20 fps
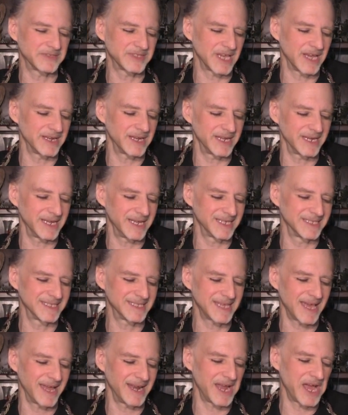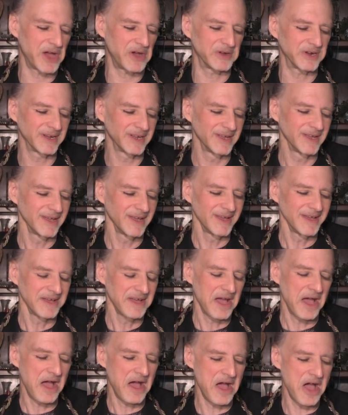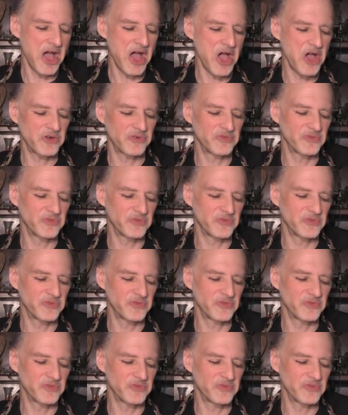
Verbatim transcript: outside in, inside out, uh,